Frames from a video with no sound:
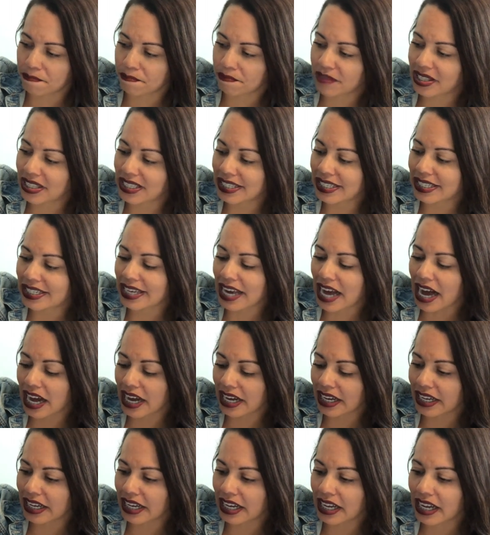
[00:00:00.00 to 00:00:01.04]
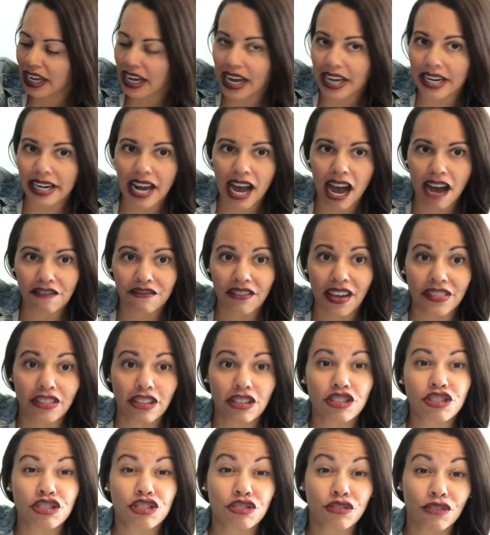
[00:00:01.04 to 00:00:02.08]
snug enough, and the
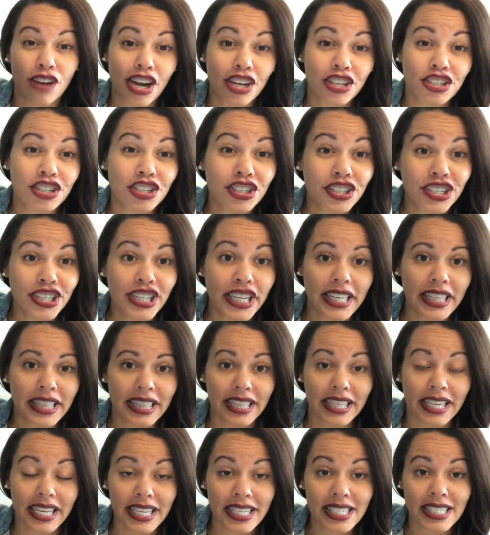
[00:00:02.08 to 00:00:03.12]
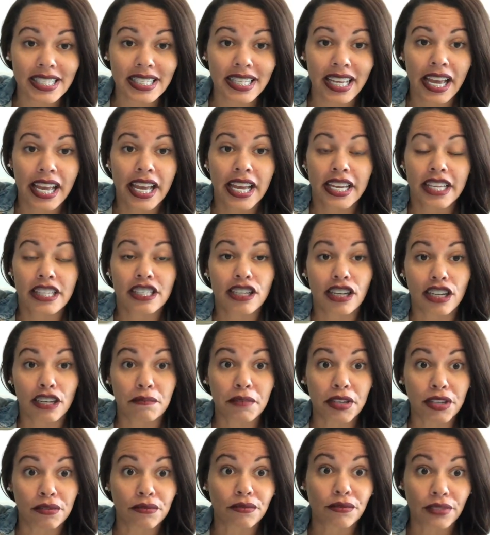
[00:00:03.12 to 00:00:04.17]
structure in this is going to
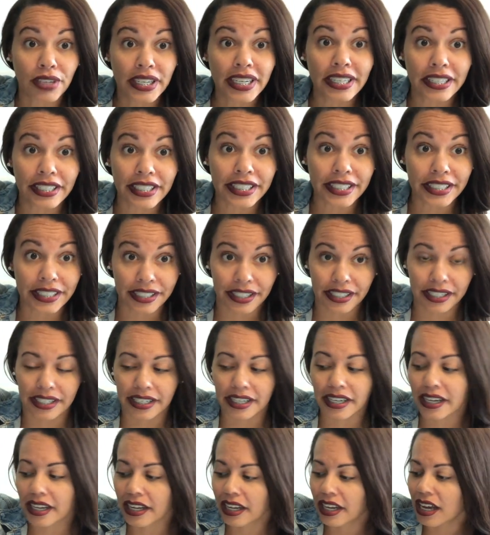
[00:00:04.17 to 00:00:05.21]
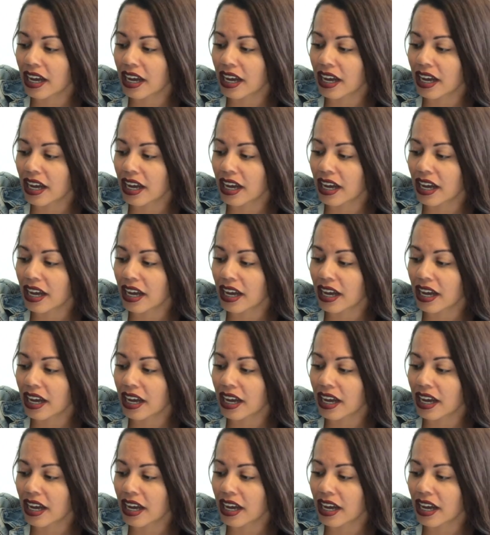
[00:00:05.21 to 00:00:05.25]
be really good.